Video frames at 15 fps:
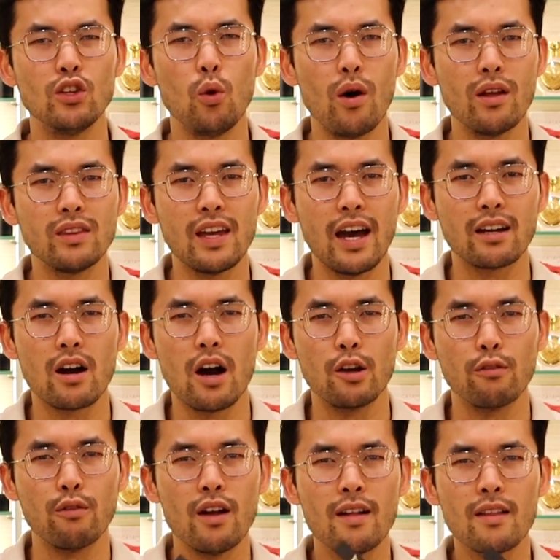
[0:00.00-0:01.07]
you want that kind
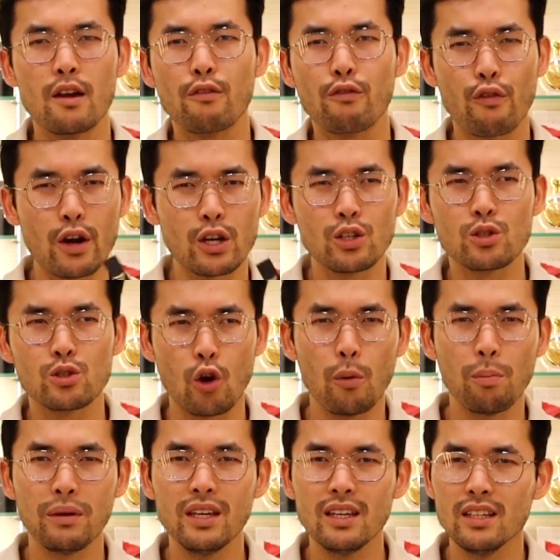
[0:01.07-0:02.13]
of fresh,
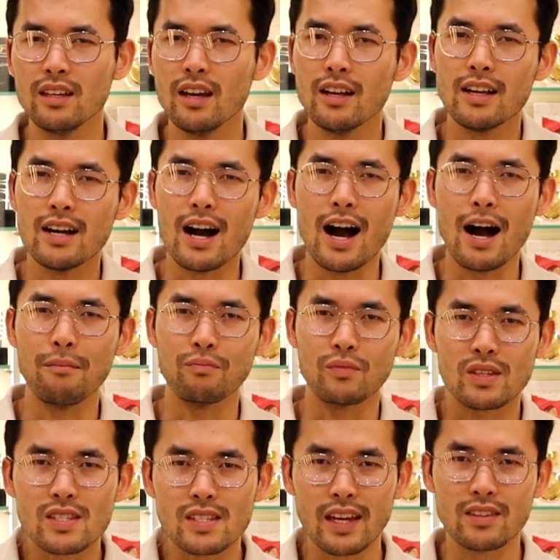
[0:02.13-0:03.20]
soapy
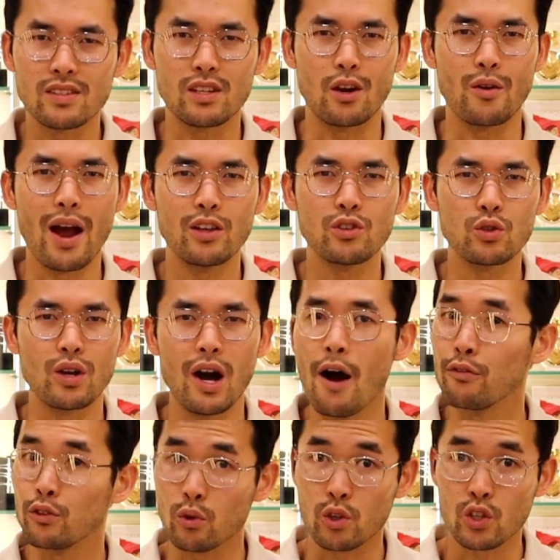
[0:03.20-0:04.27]
scent around you
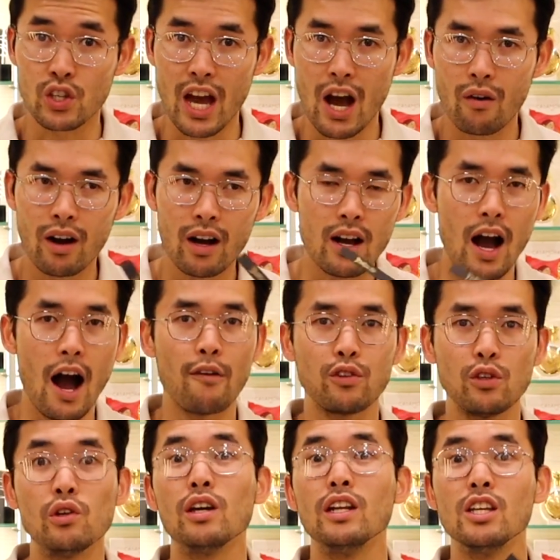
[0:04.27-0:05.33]
after a shower, after
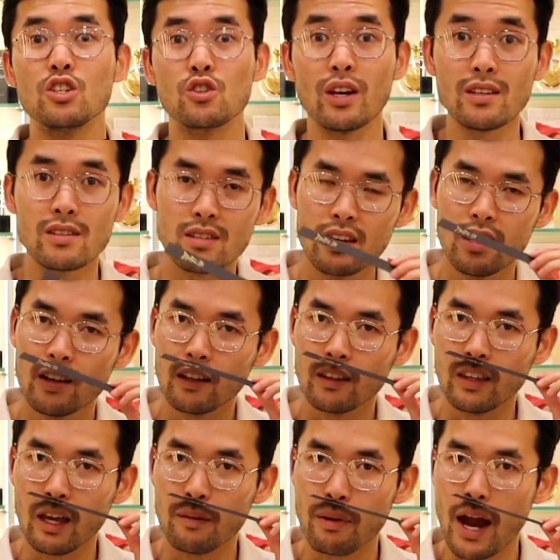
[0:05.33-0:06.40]
you're getting dressed,
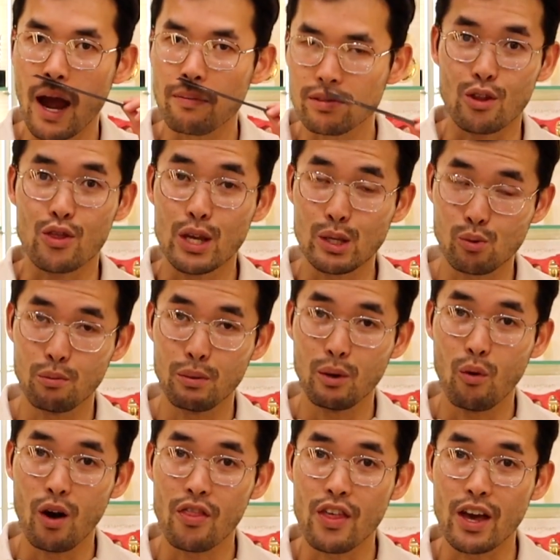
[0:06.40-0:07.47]
then perhaps this would be
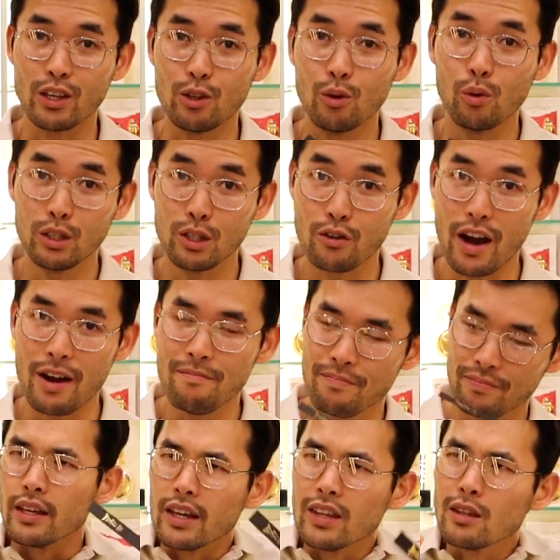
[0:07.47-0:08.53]
one that you would grab.
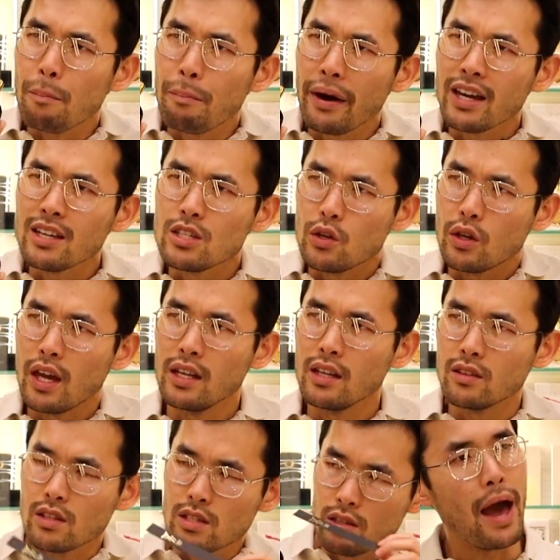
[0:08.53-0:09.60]
In the base, you're getting
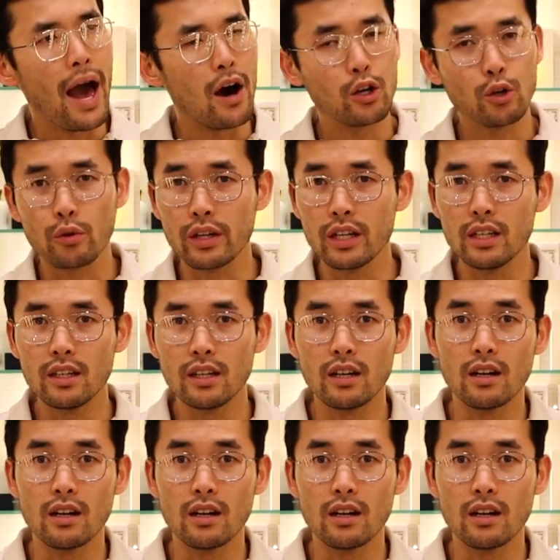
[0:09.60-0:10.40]
this powdery